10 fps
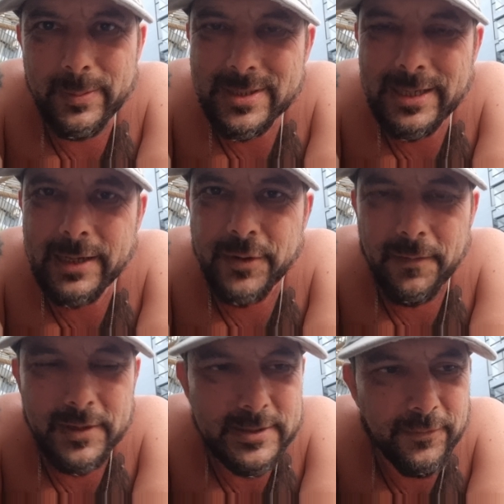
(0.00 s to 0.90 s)
It was clear and
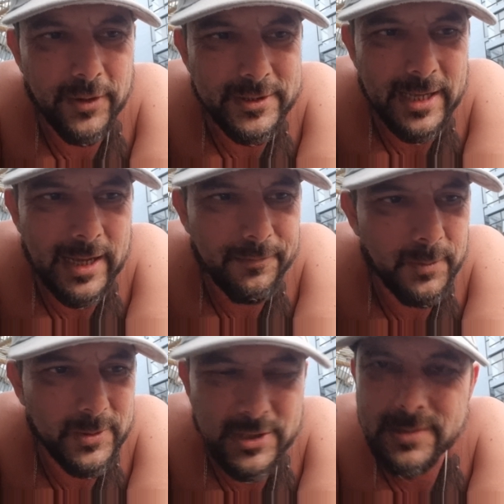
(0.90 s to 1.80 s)
obvious first half.
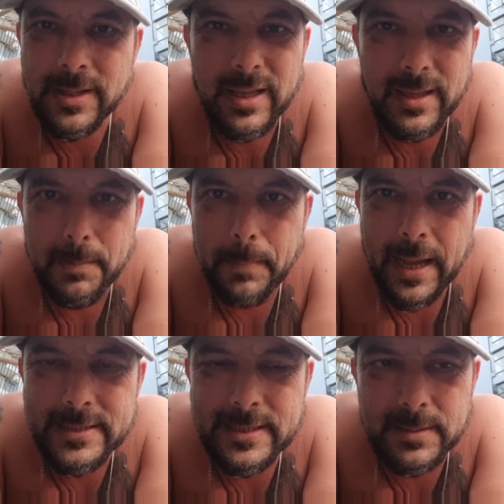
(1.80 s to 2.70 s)
We were just
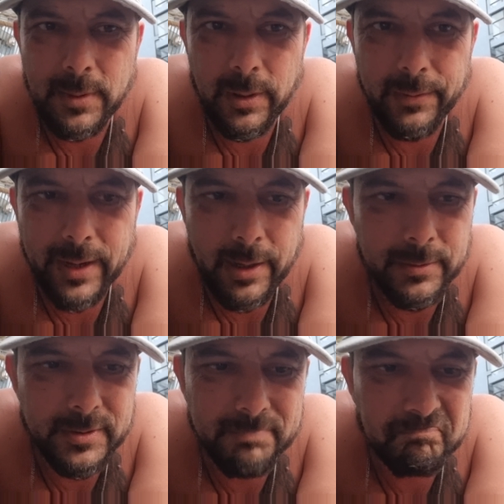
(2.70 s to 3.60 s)
passing the ball
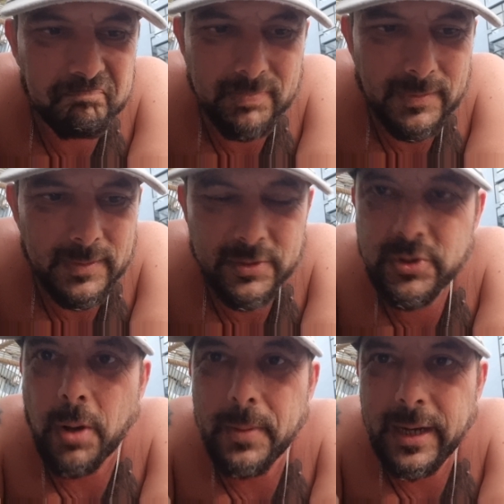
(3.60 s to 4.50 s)
around,
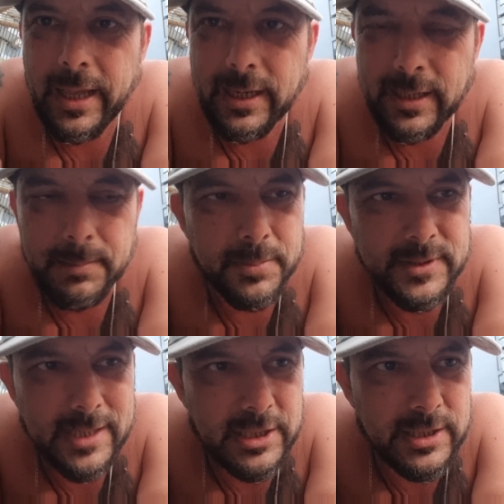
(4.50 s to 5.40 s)
dominating in
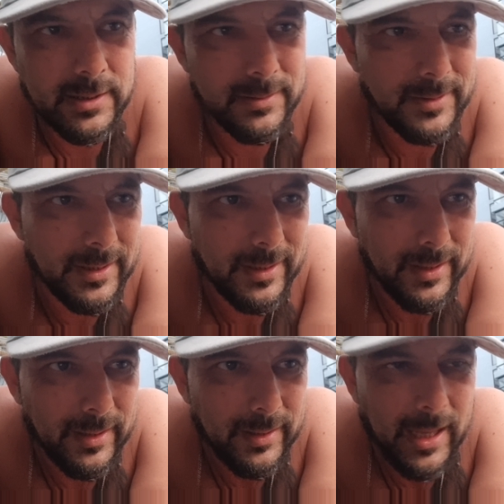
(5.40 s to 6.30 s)
possession.
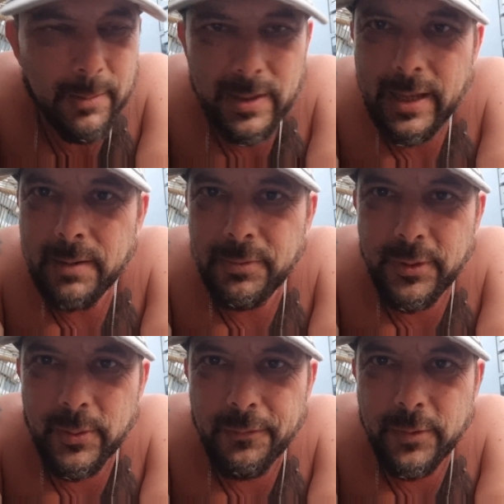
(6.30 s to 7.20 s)
Yeah, we let him
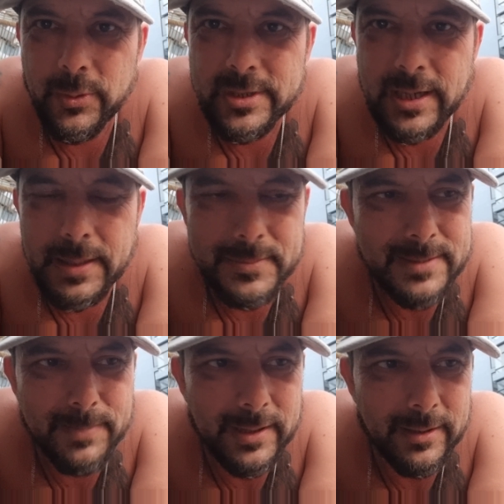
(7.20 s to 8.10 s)
through a few
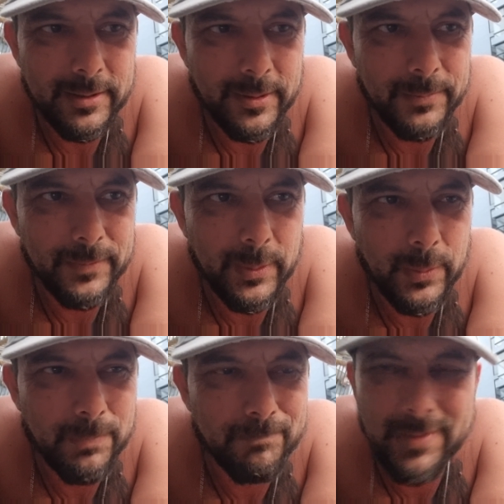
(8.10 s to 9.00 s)
times, but, you know,
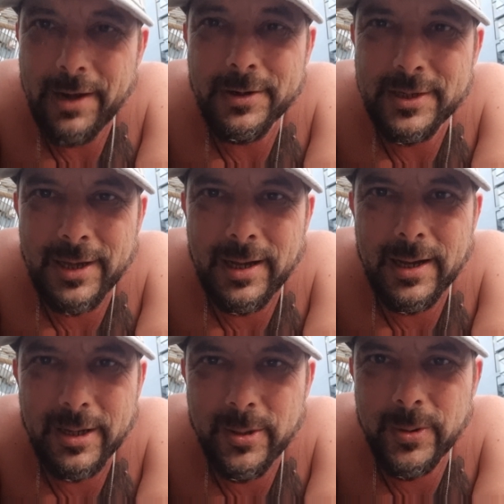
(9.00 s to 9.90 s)
Erik ten
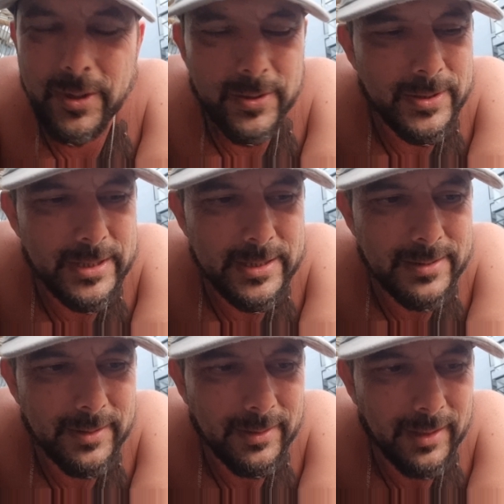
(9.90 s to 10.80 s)
Hag,
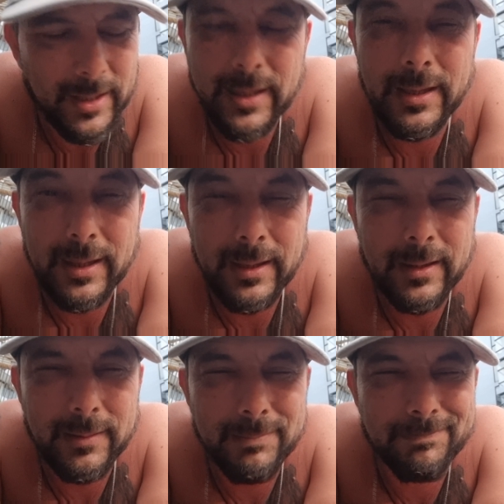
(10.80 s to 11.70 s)
kudos. You
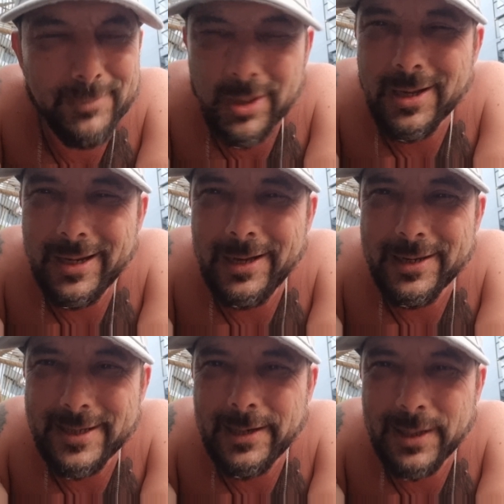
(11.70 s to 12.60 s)
can
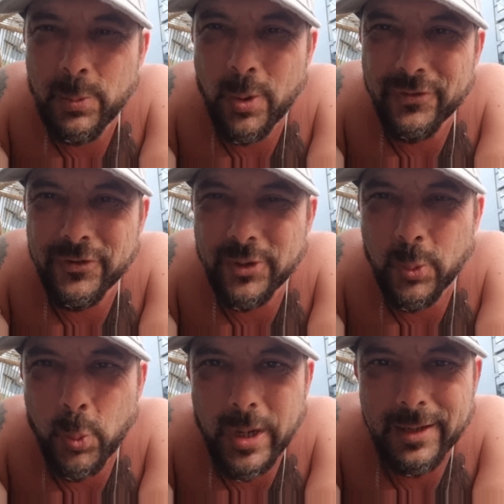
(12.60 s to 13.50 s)
clearly tell he wants to
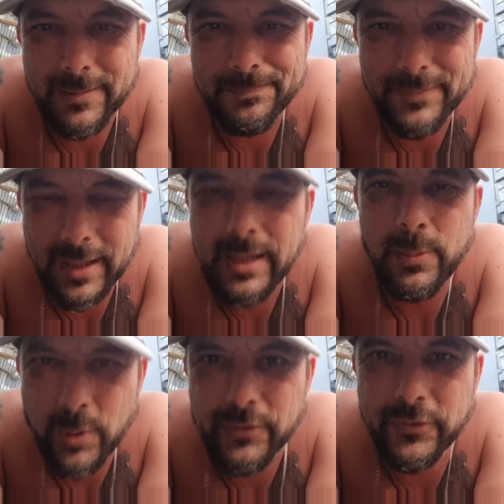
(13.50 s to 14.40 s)
win. He
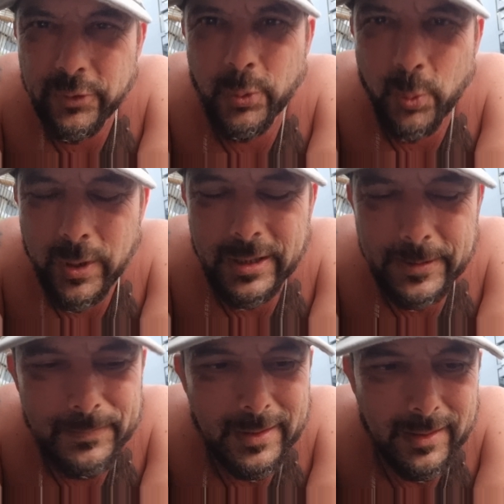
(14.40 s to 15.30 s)
wants to win.